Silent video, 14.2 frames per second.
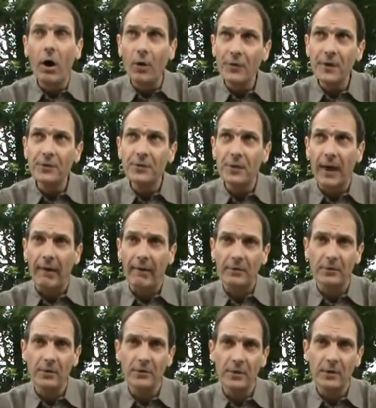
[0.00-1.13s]
honest
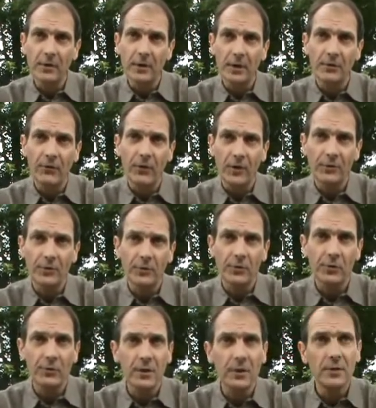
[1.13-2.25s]
characters in, in fun
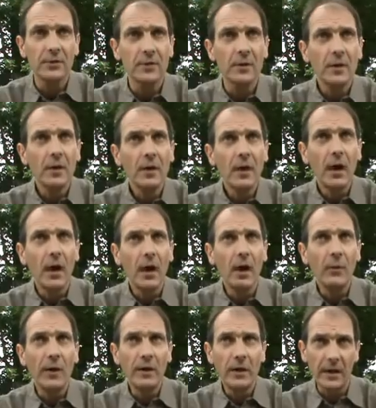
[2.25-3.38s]
stories.
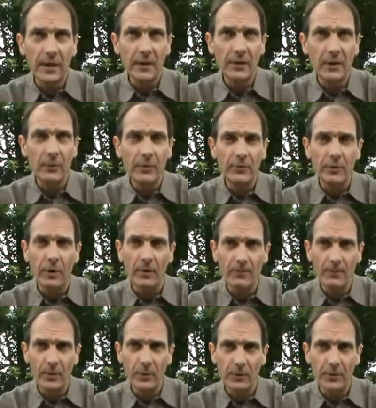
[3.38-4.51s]
Uh, we're lucky that we've got,
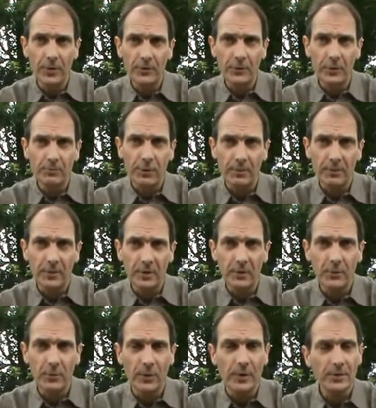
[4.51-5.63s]
we've got those two
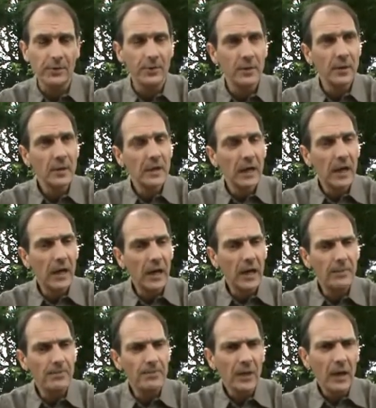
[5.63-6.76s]
properties with us.
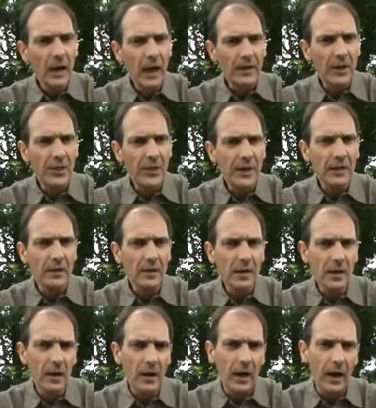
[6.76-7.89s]
Um, and I think
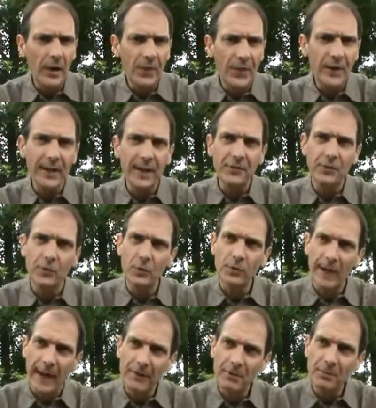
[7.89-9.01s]
I think that sort
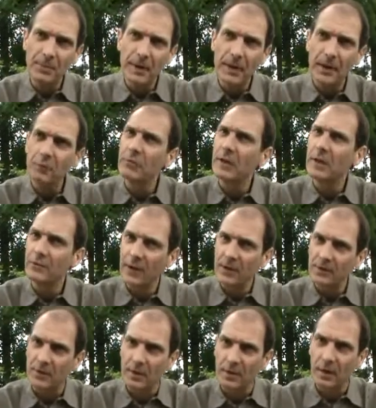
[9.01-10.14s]
of area's been kind of
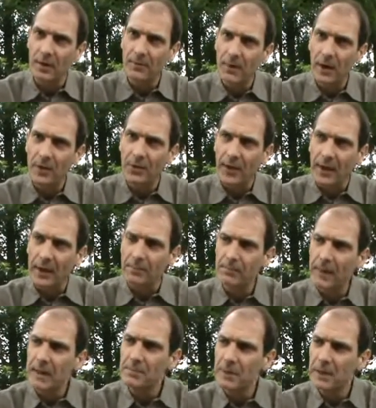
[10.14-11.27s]
reinvented. I think
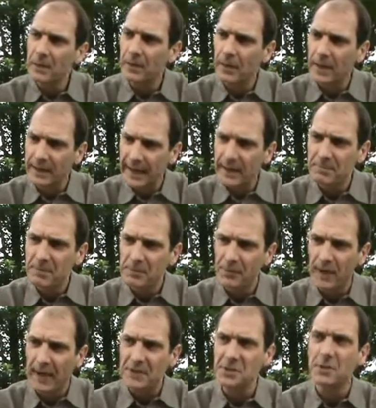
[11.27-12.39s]
maybe that again people
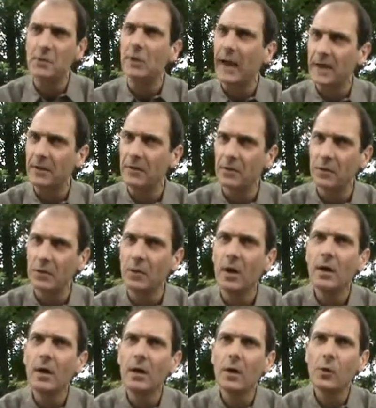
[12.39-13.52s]
say actually you can do
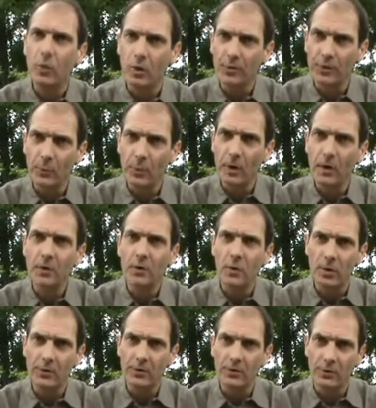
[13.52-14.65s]
quality work,
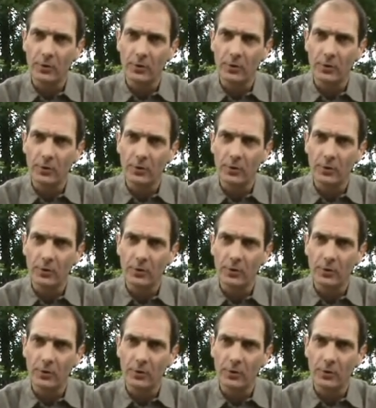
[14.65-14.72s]
quality